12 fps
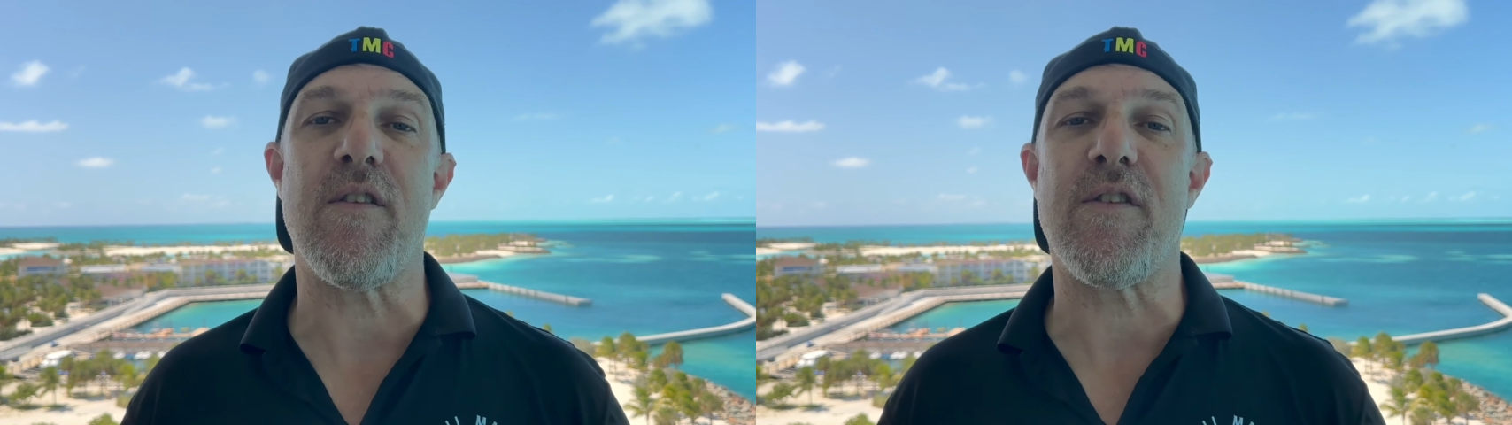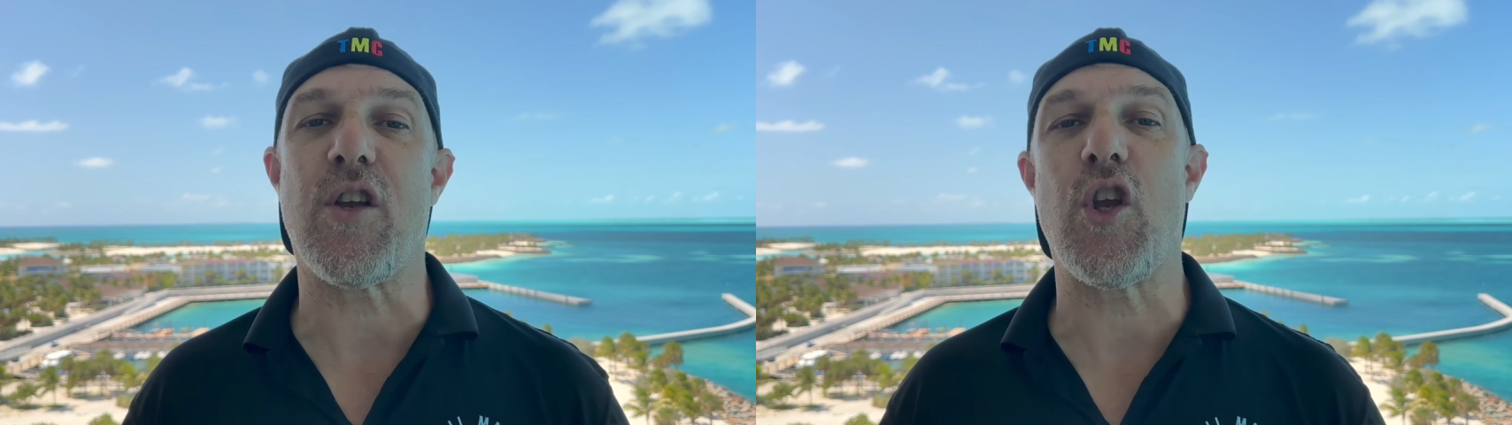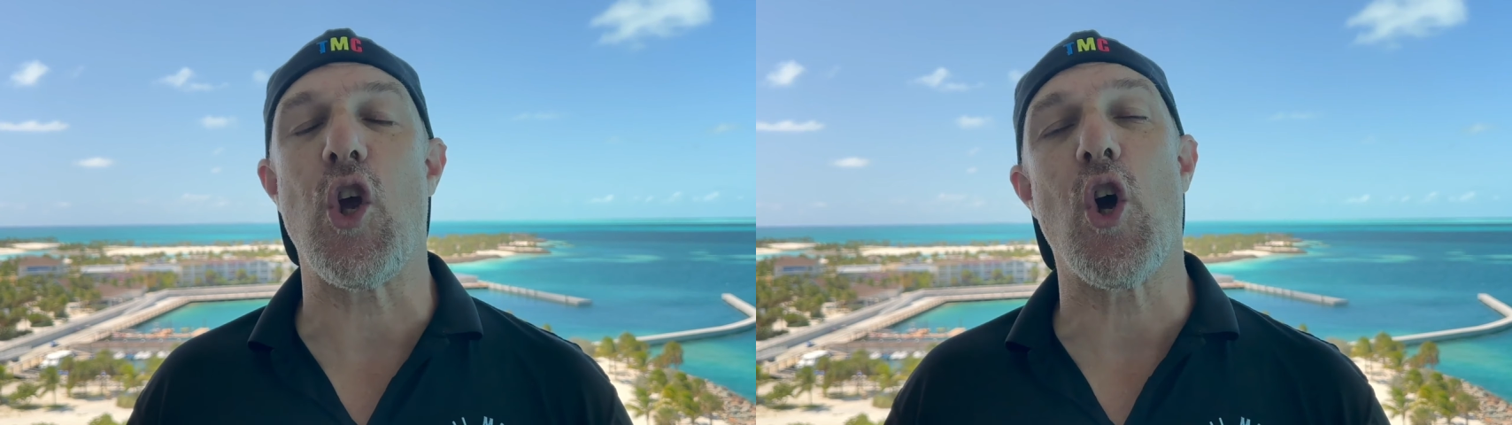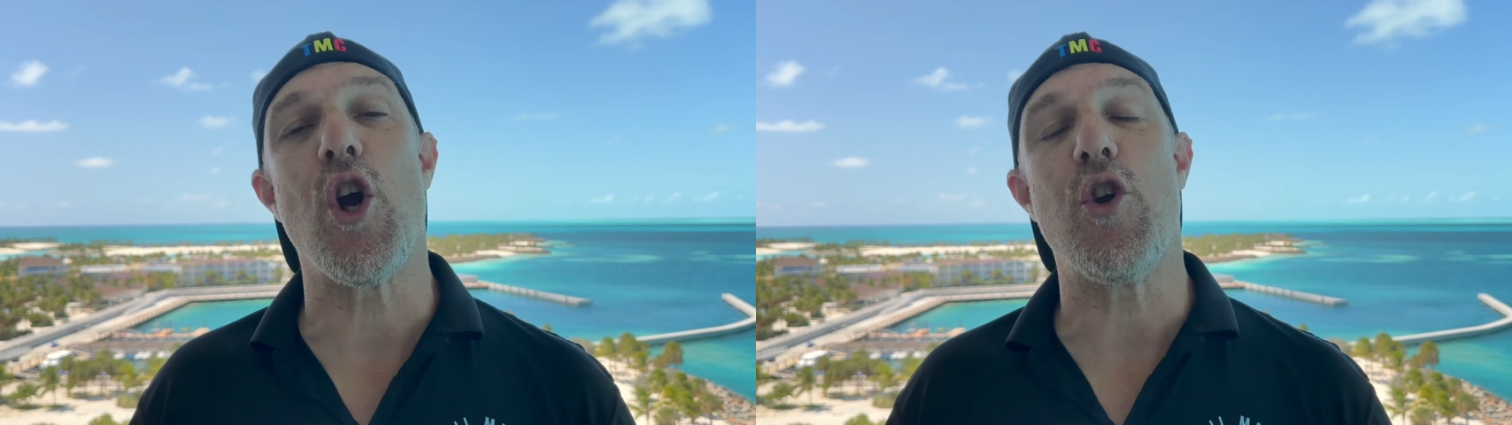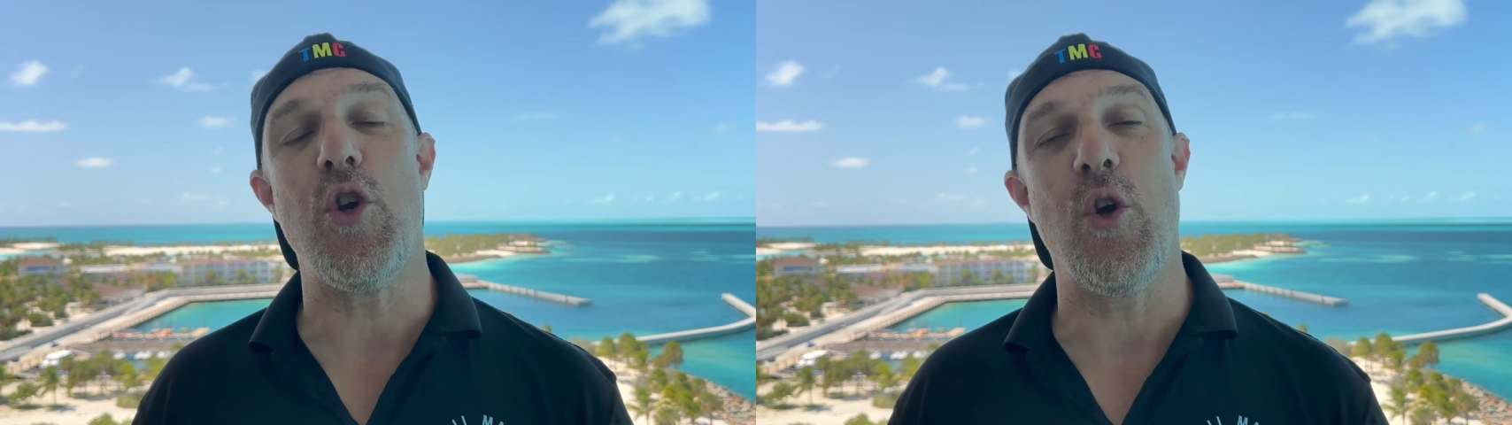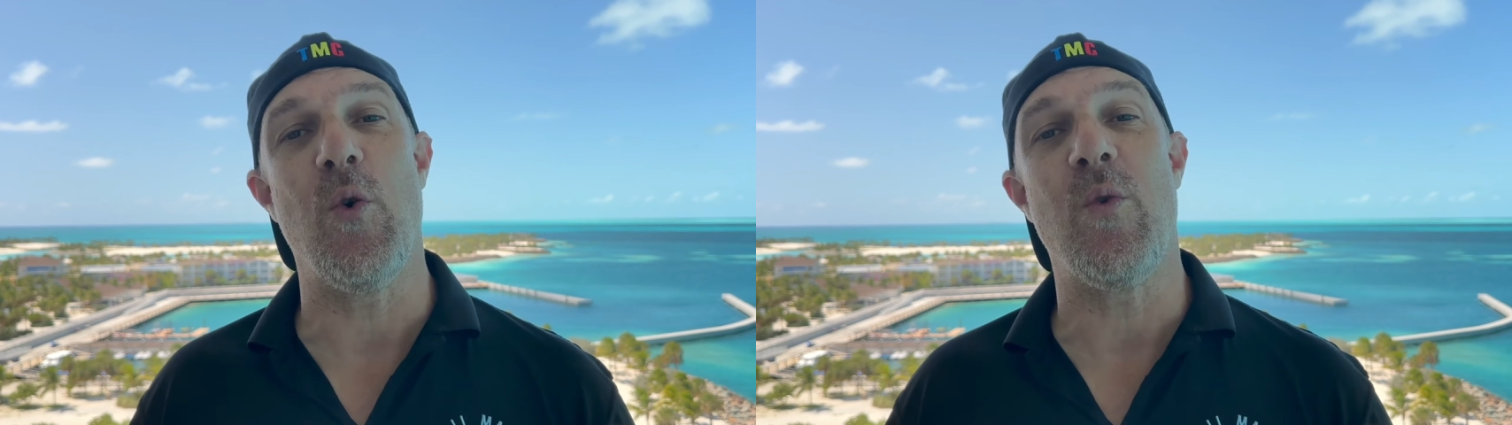secure
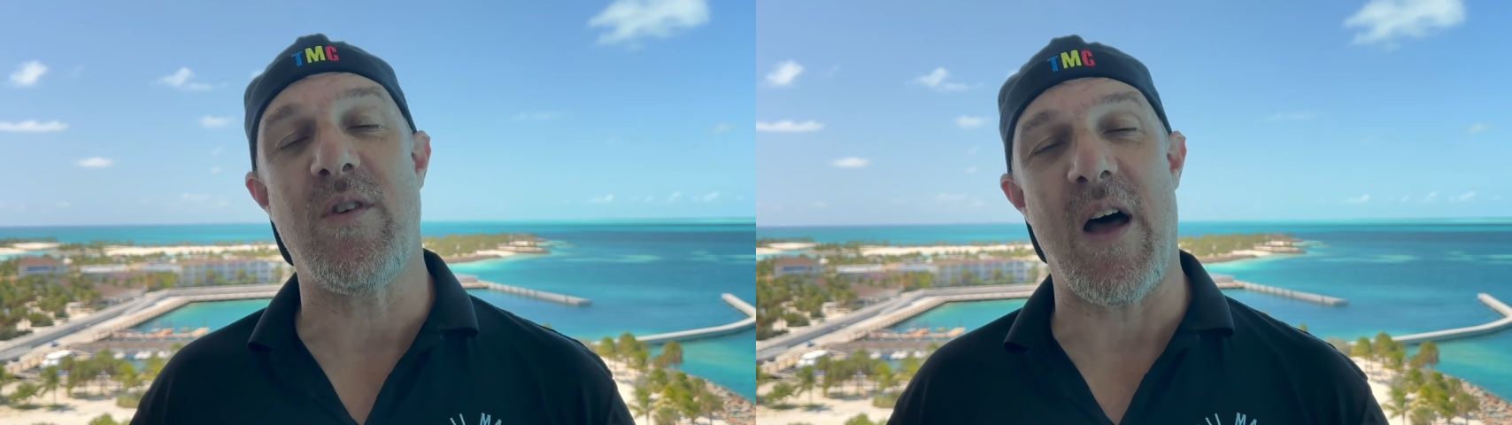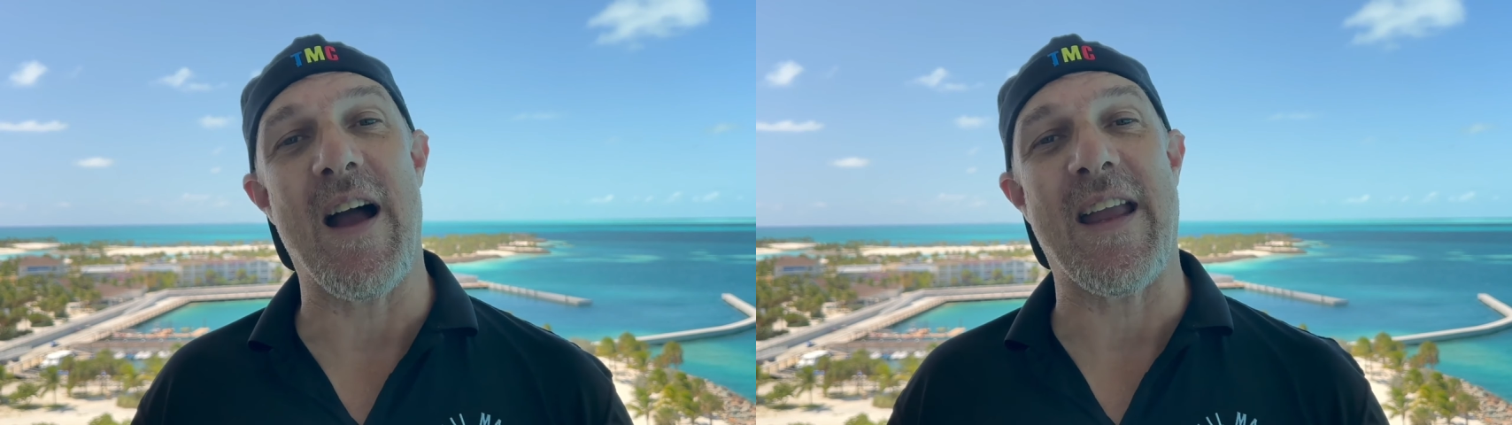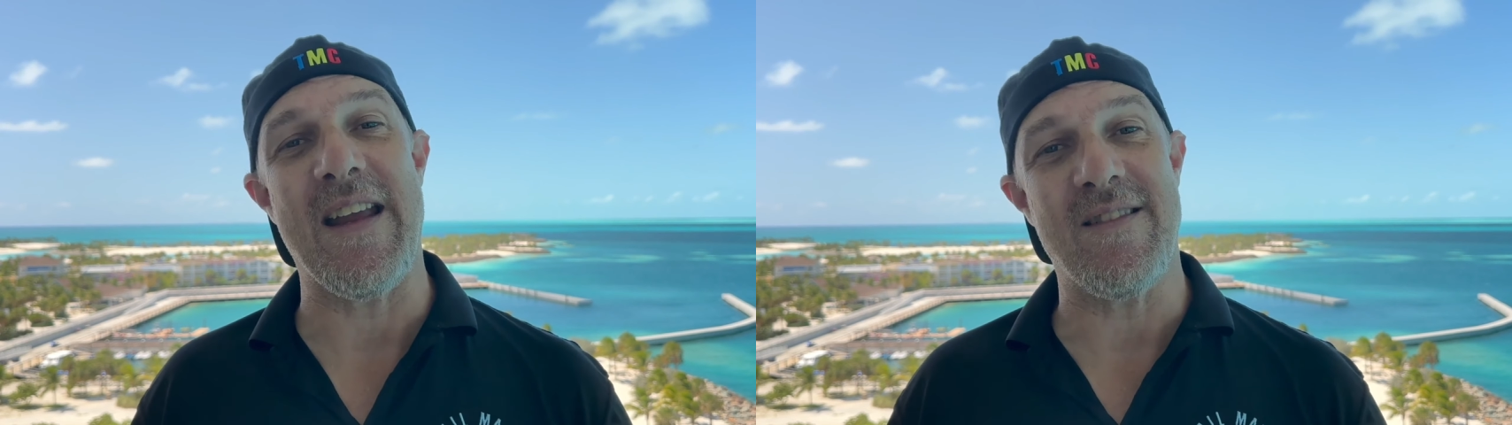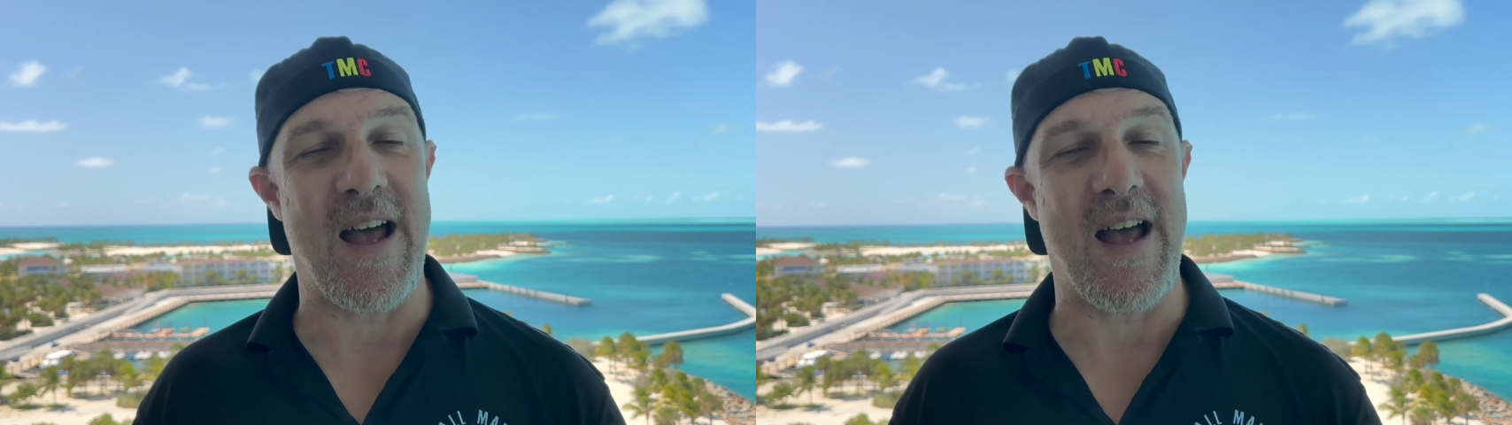new docking